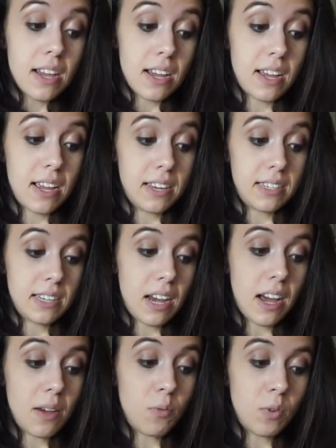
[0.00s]
And
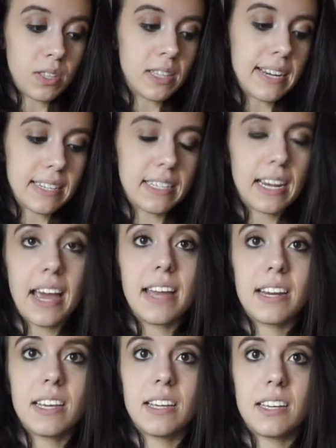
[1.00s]
I would like to
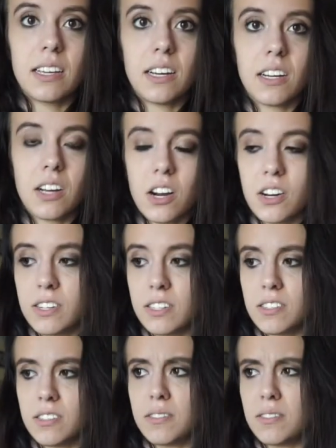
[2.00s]
get a
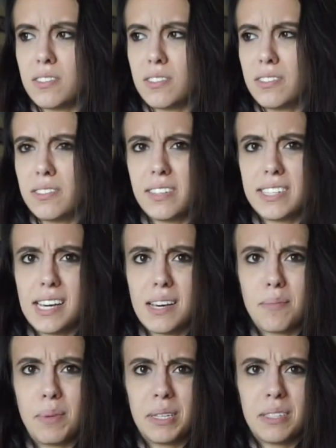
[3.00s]
carton or a
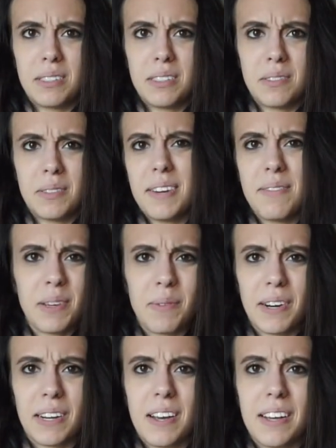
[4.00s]
tub, whatever you
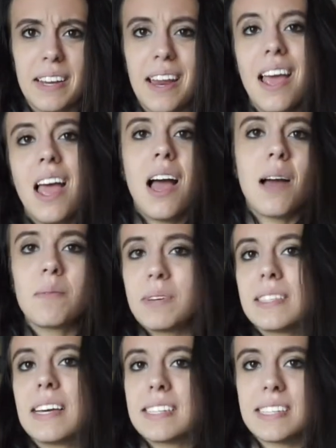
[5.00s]
want to call it. I
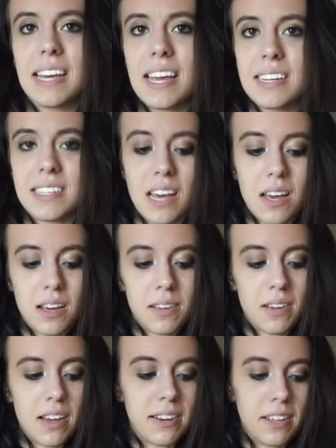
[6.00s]
would like to get
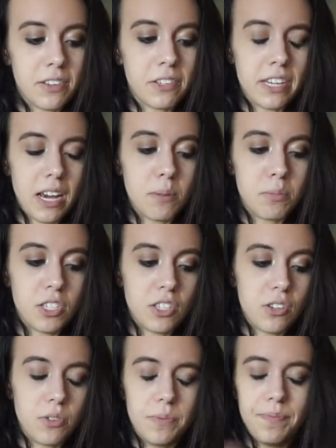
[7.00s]
another tub
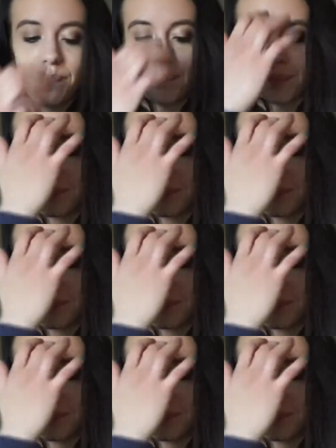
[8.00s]
soon,